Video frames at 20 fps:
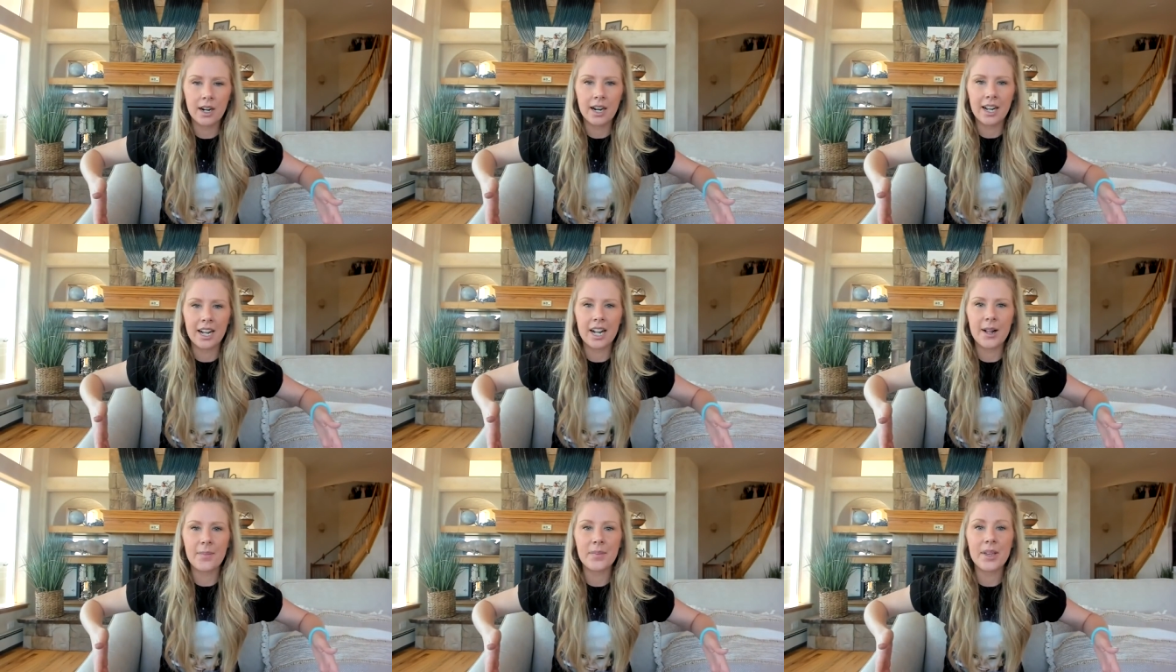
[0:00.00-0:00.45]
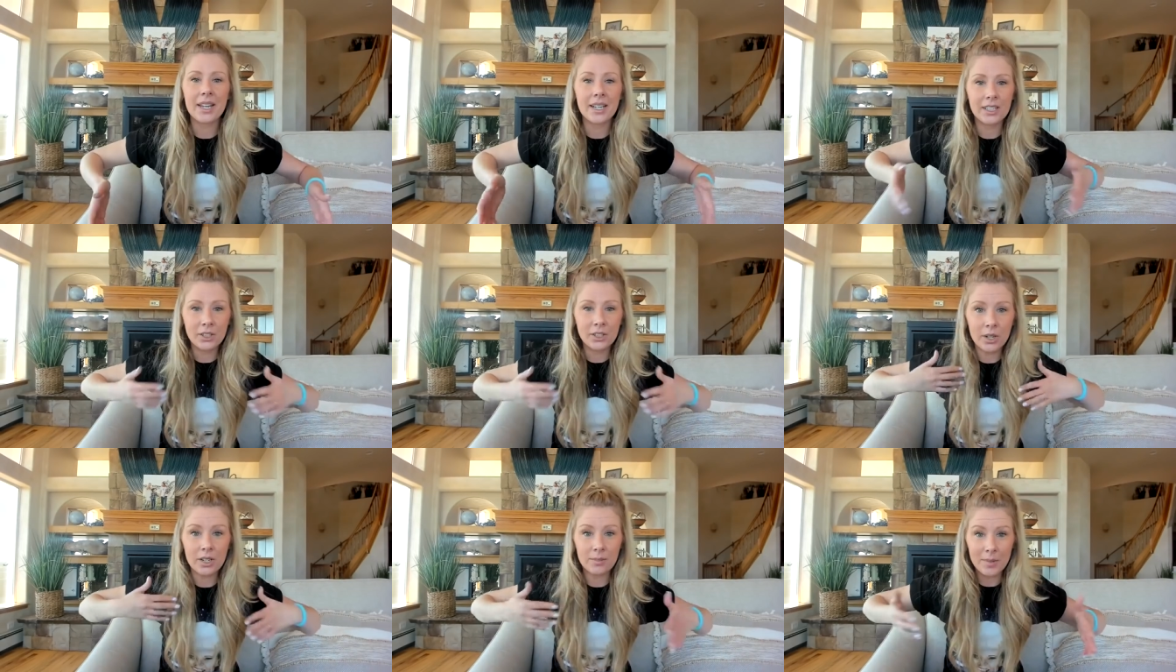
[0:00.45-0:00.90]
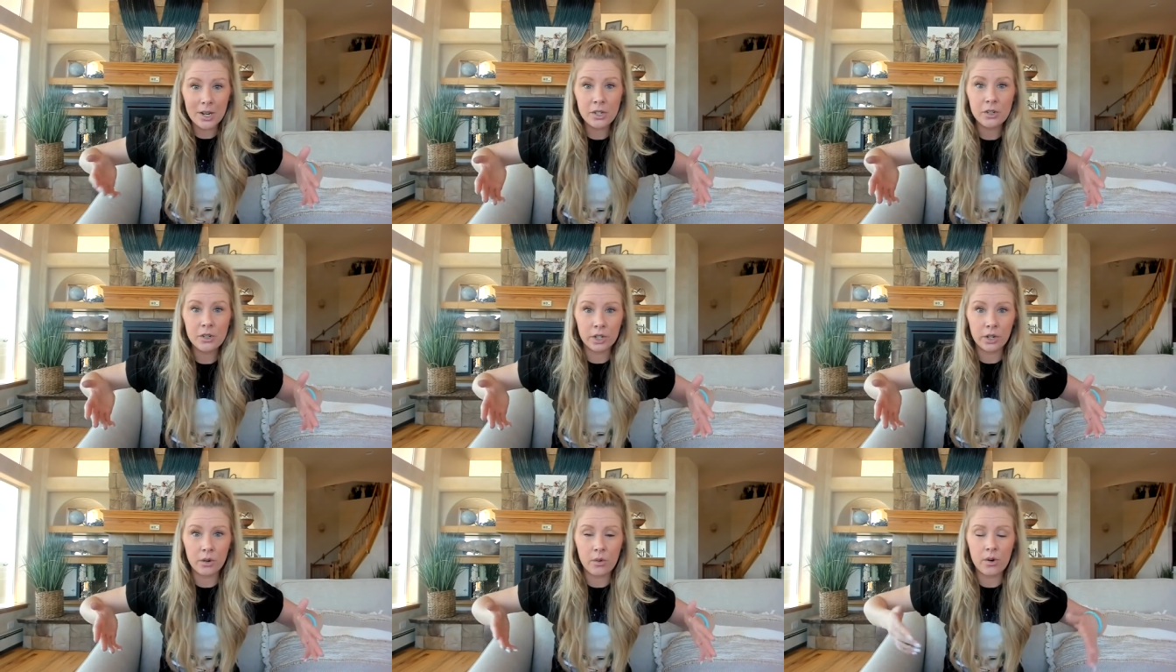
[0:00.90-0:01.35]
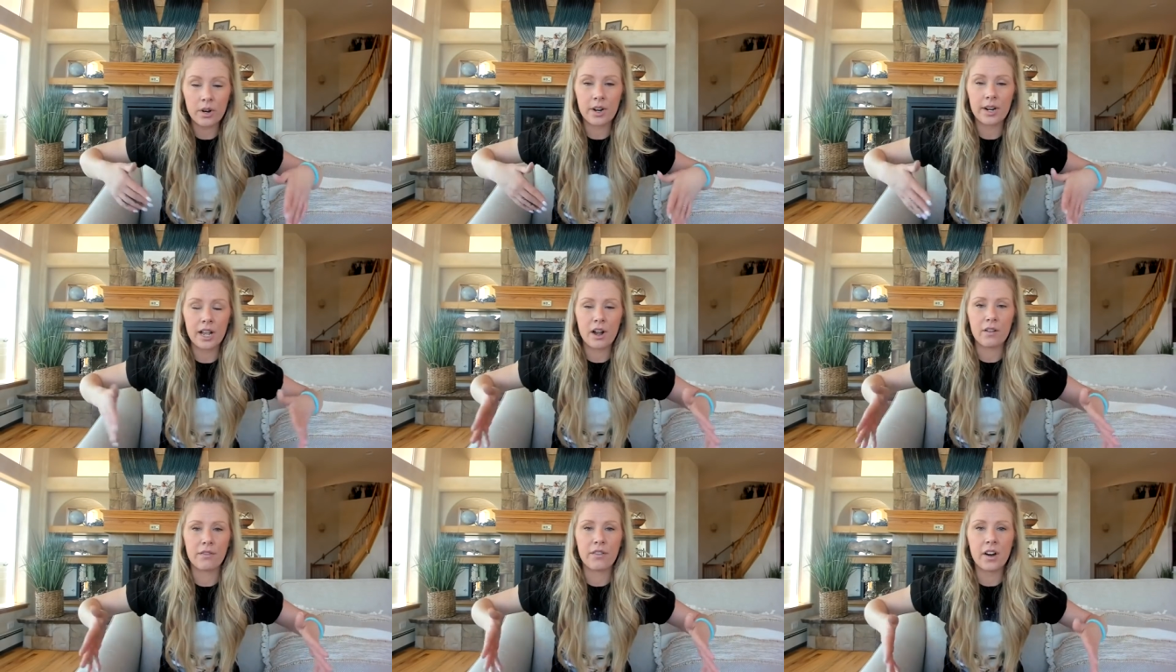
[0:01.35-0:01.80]
Um, and you can measure your aura
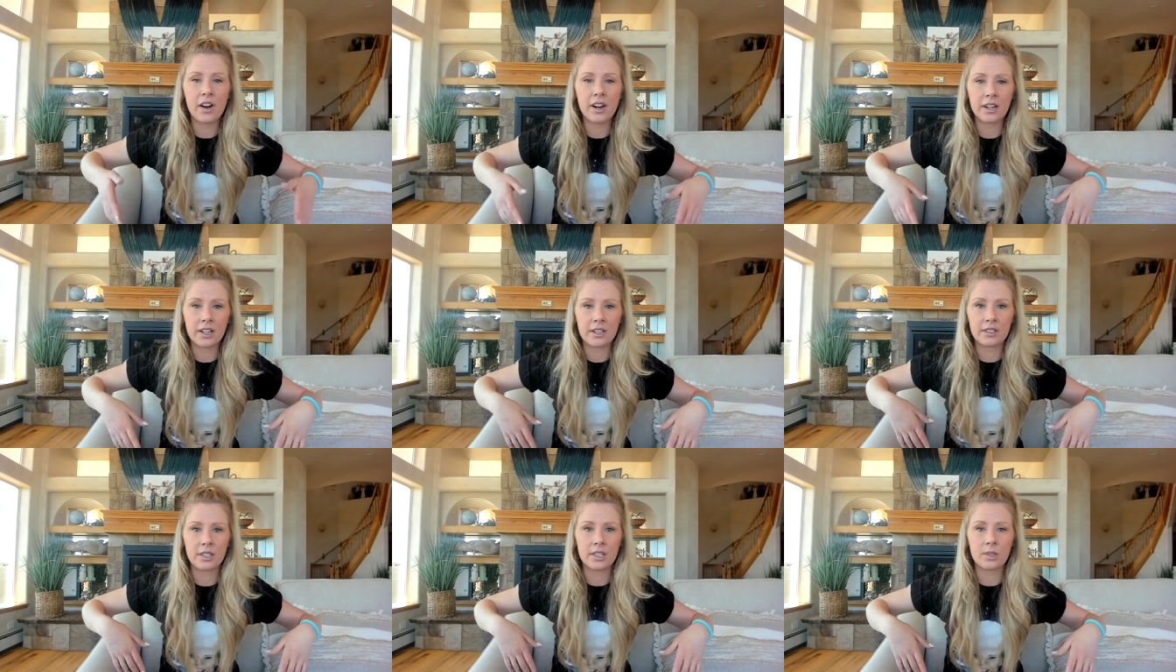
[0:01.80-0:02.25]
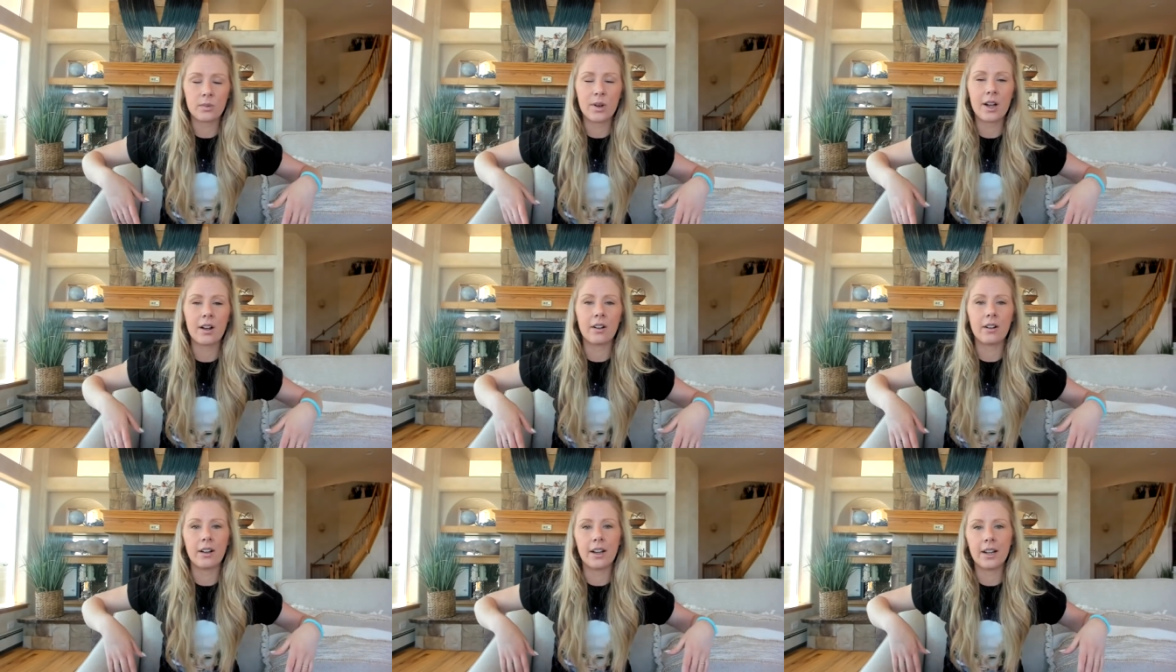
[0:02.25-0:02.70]
and how far it is as well.